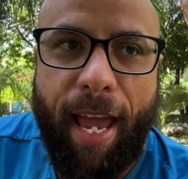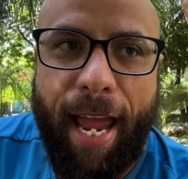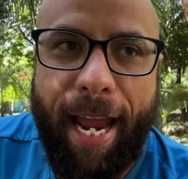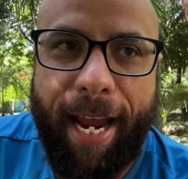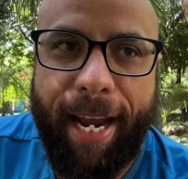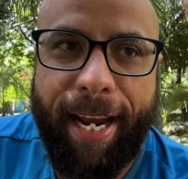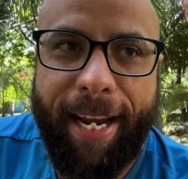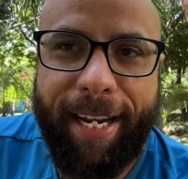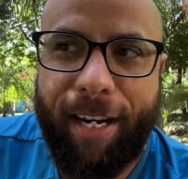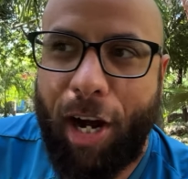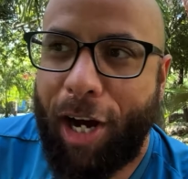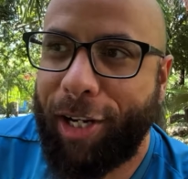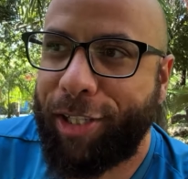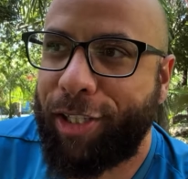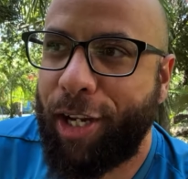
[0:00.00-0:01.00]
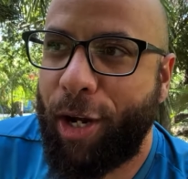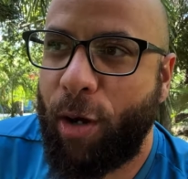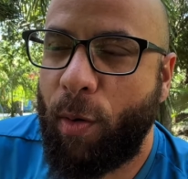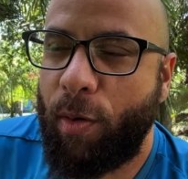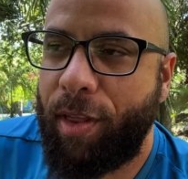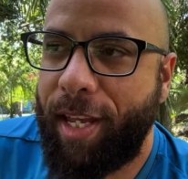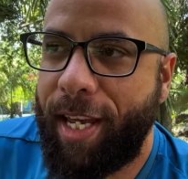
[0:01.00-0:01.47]
And
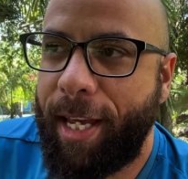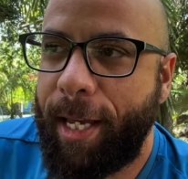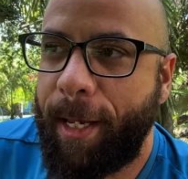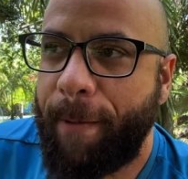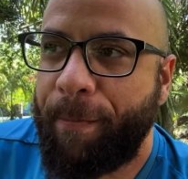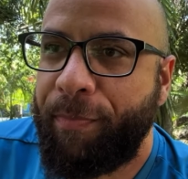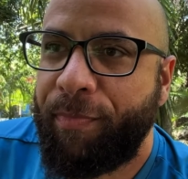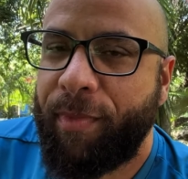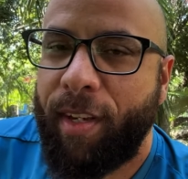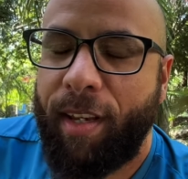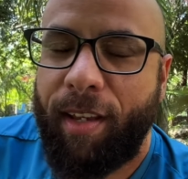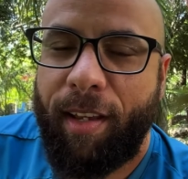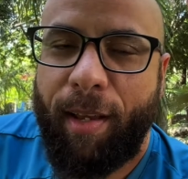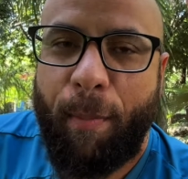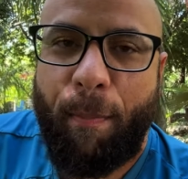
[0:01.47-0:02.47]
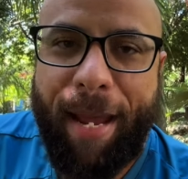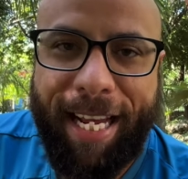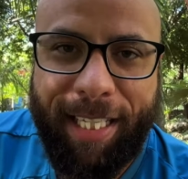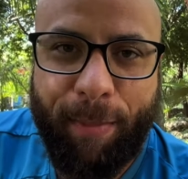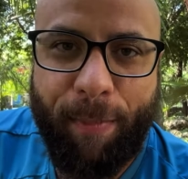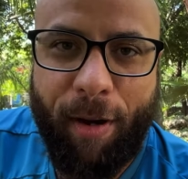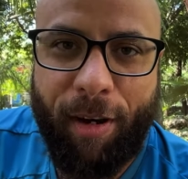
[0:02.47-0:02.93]
also the
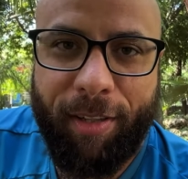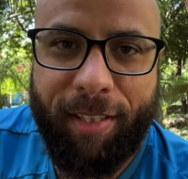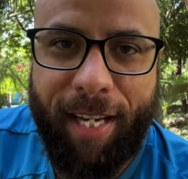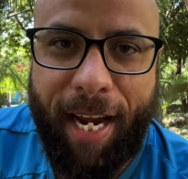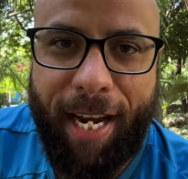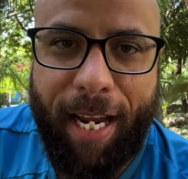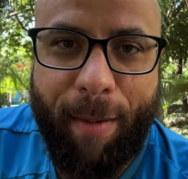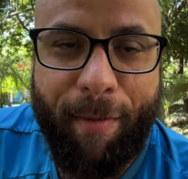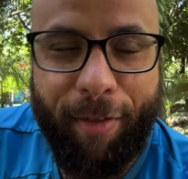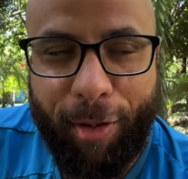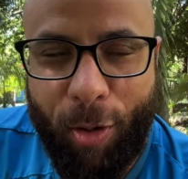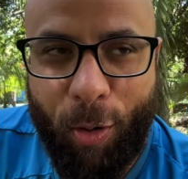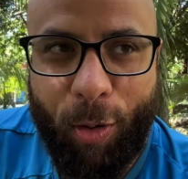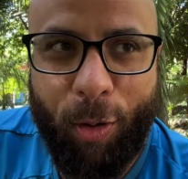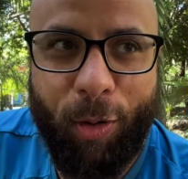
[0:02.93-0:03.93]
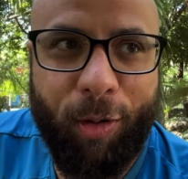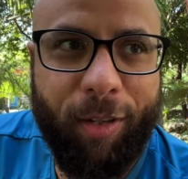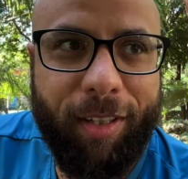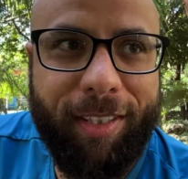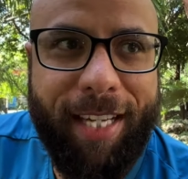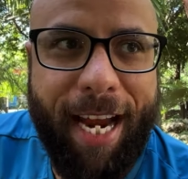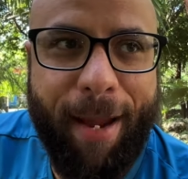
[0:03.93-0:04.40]
baseball stadium of the
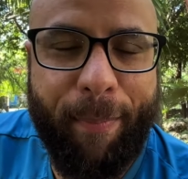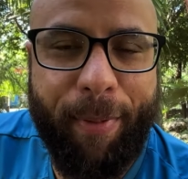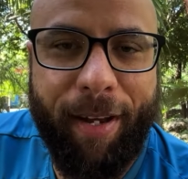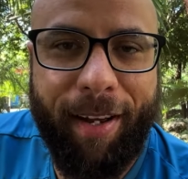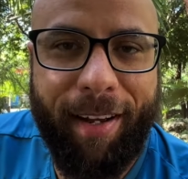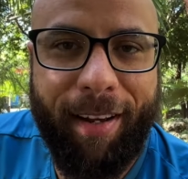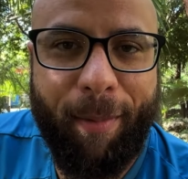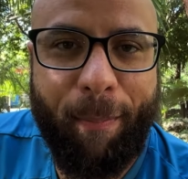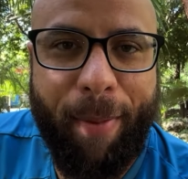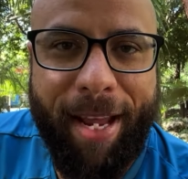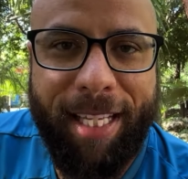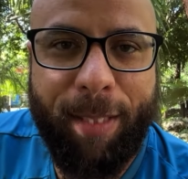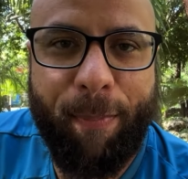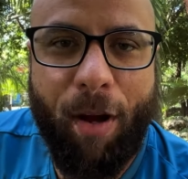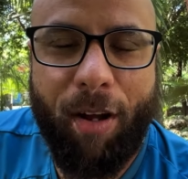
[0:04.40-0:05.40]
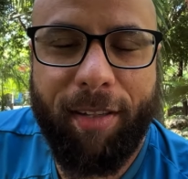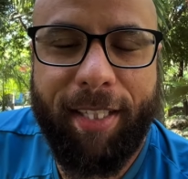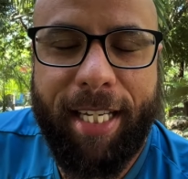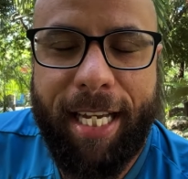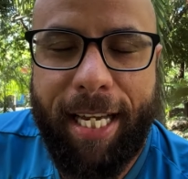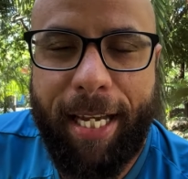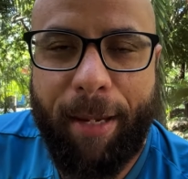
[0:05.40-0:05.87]
local Tampa baseball
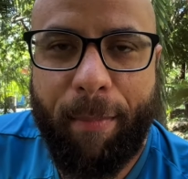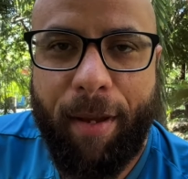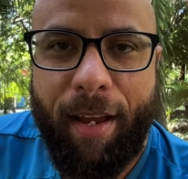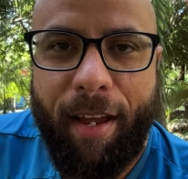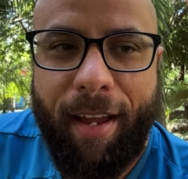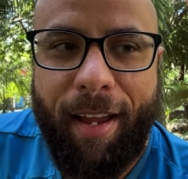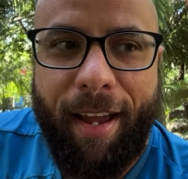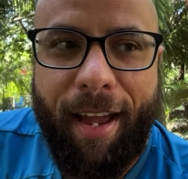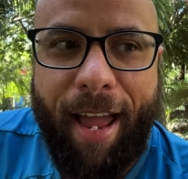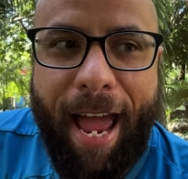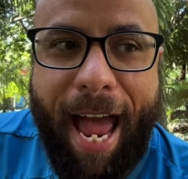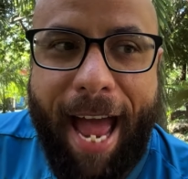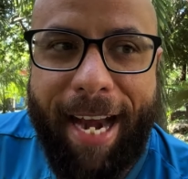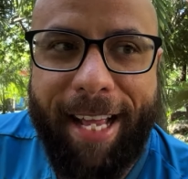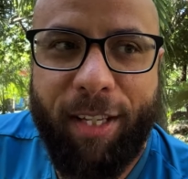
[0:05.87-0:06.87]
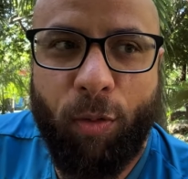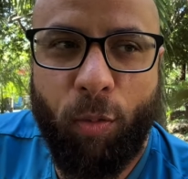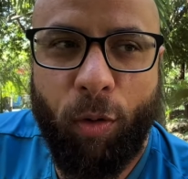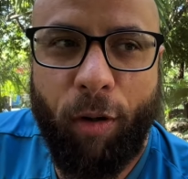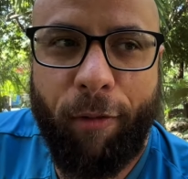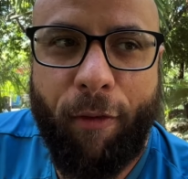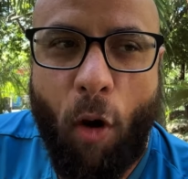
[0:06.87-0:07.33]
team had its
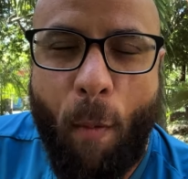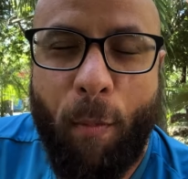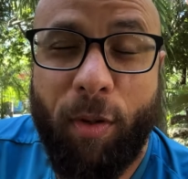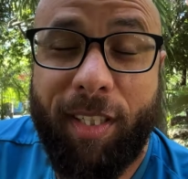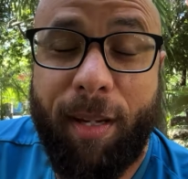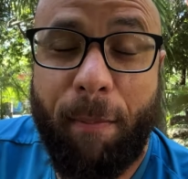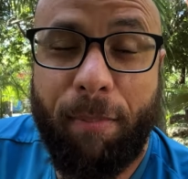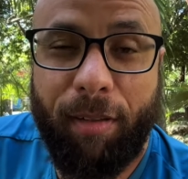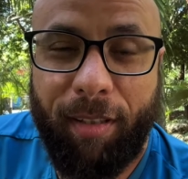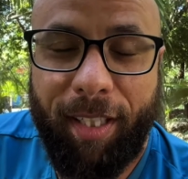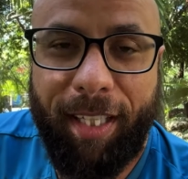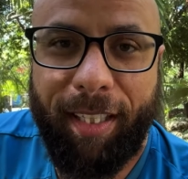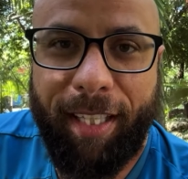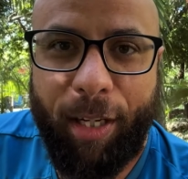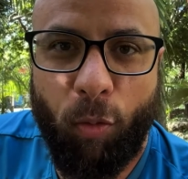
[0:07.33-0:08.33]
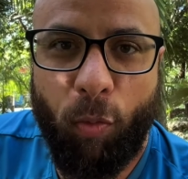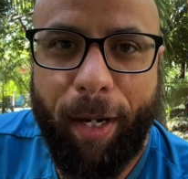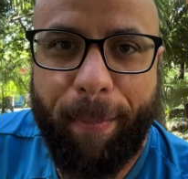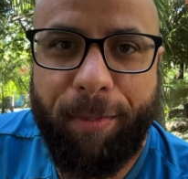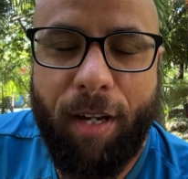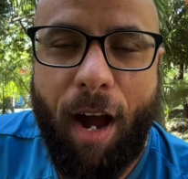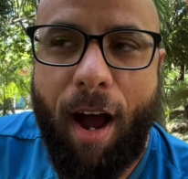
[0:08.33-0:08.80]
roof almost completely
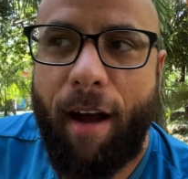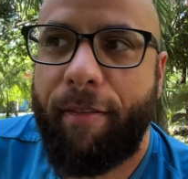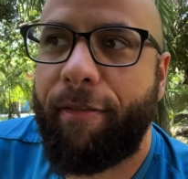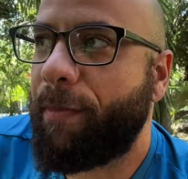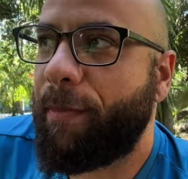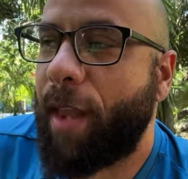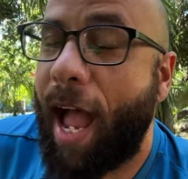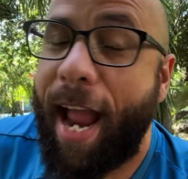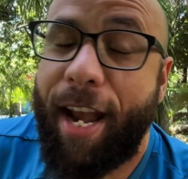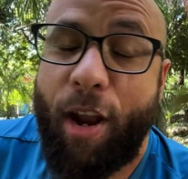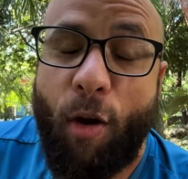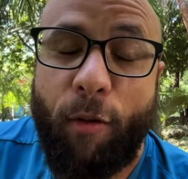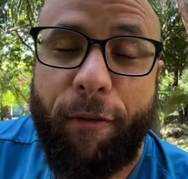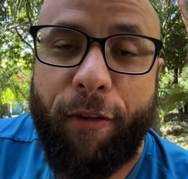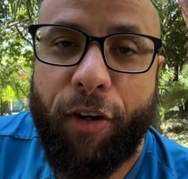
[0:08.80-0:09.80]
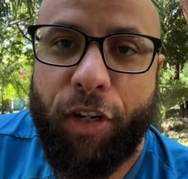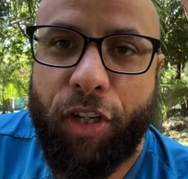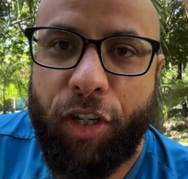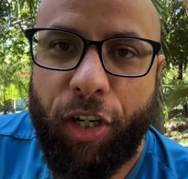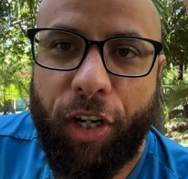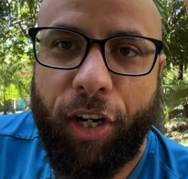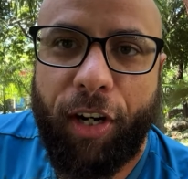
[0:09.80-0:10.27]
ripped off. I know for
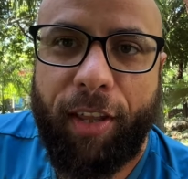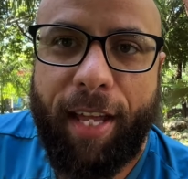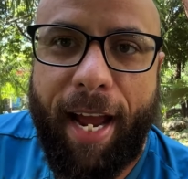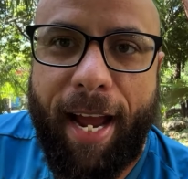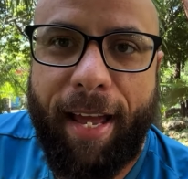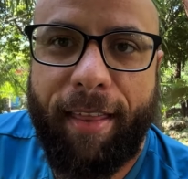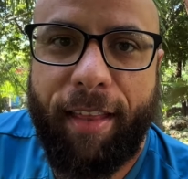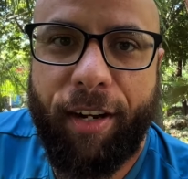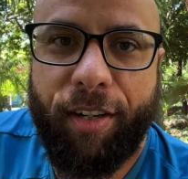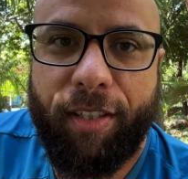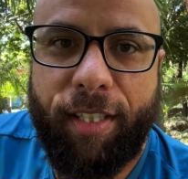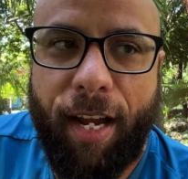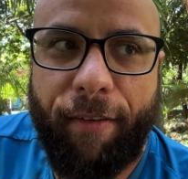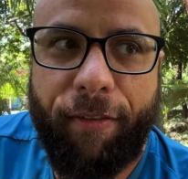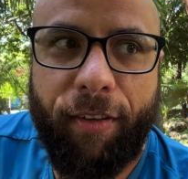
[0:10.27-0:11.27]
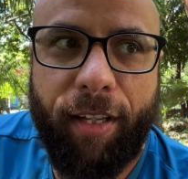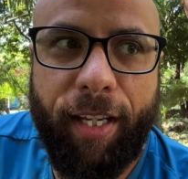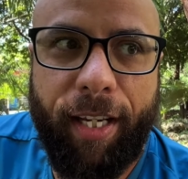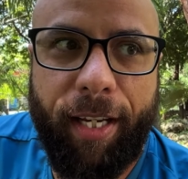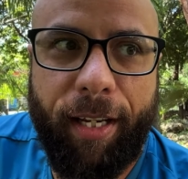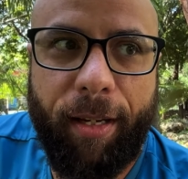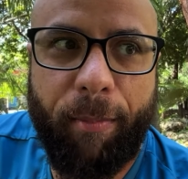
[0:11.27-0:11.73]
sure that there's
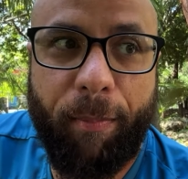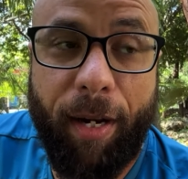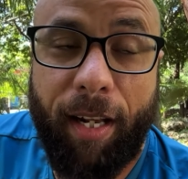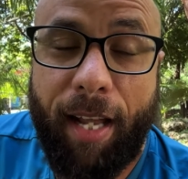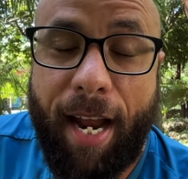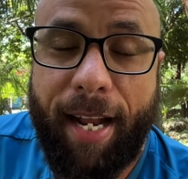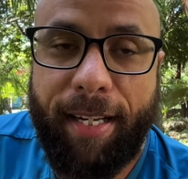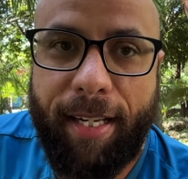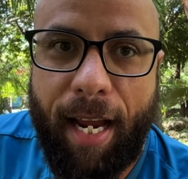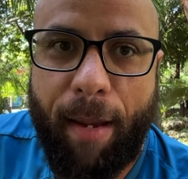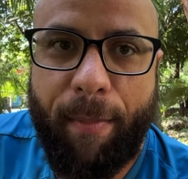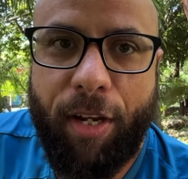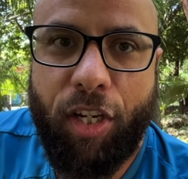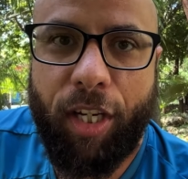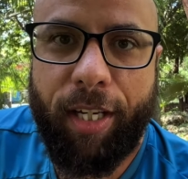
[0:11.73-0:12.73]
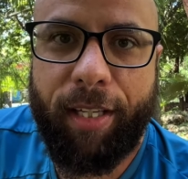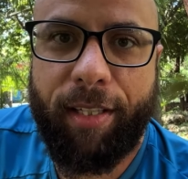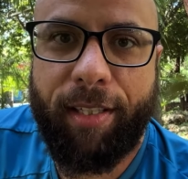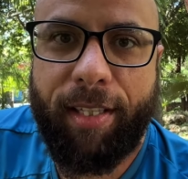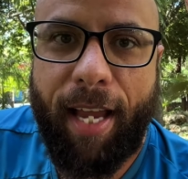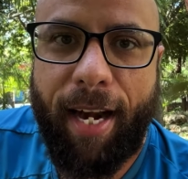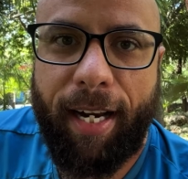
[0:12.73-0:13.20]
definitely been a lot of
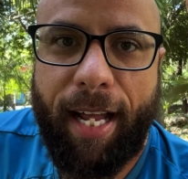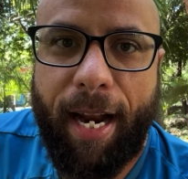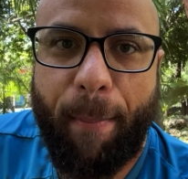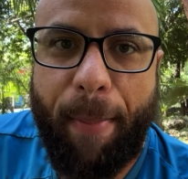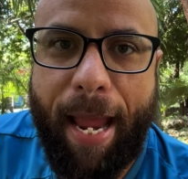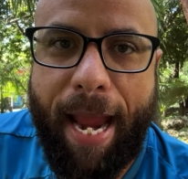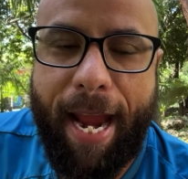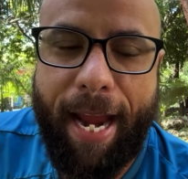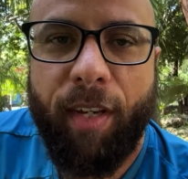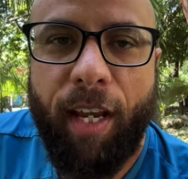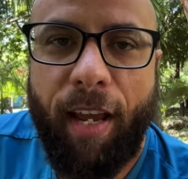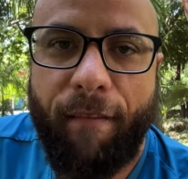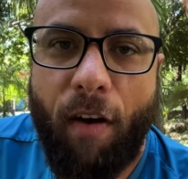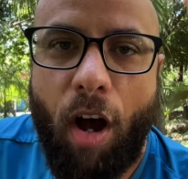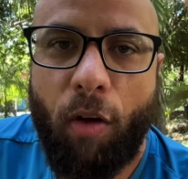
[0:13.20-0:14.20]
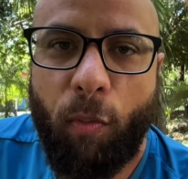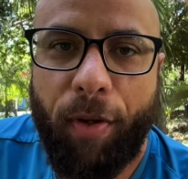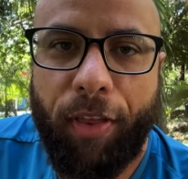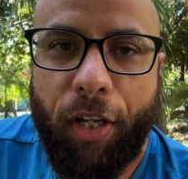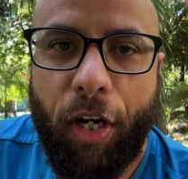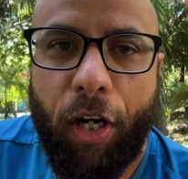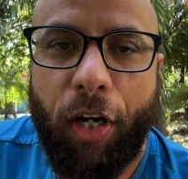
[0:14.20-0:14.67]
damages and a lot of pain involved
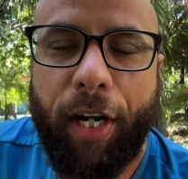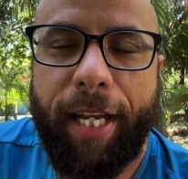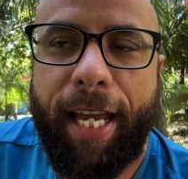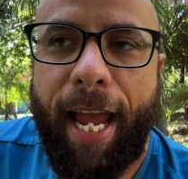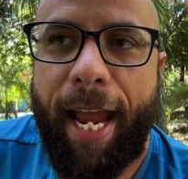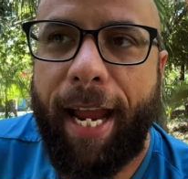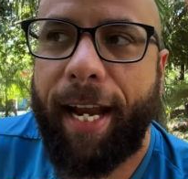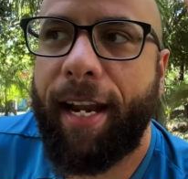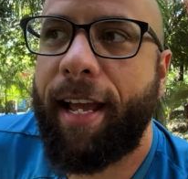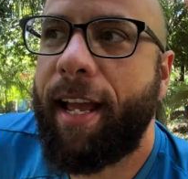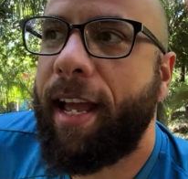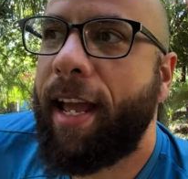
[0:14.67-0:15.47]
with the hurricane.